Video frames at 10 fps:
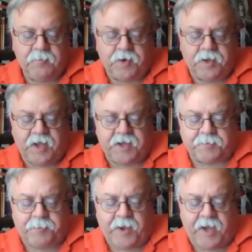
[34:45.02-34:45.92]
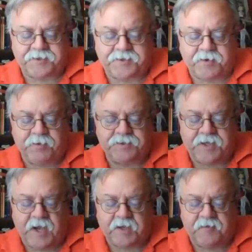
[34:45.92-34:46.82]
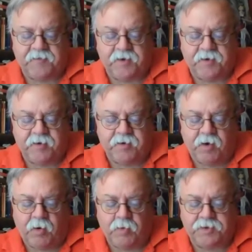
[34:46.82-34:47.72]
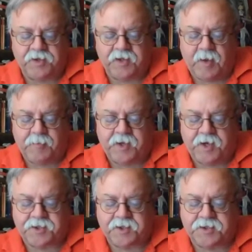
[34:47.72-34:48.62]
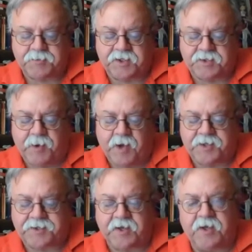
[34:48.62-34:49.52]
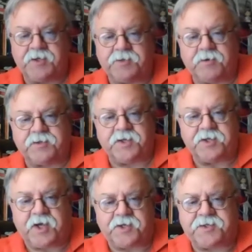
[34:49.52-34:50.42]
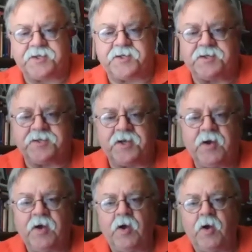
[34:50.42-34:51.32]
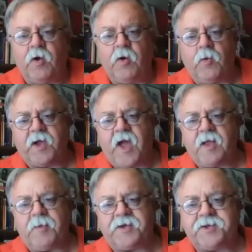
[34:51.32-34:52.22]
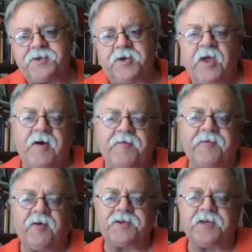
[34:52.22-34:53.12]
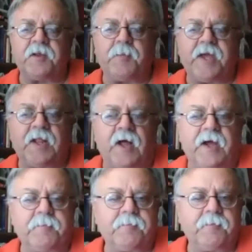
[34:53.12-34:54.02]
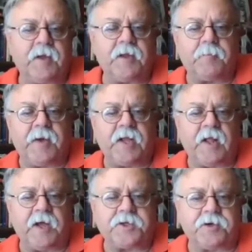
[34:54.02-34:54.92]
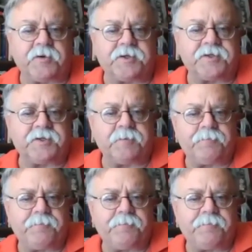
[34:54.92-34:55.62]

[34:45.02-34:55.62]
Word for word: But as a pastor who's active in her own denomination's response to Israel's injustices, what kind of message do you have for us in the mainline, in the mainline churches?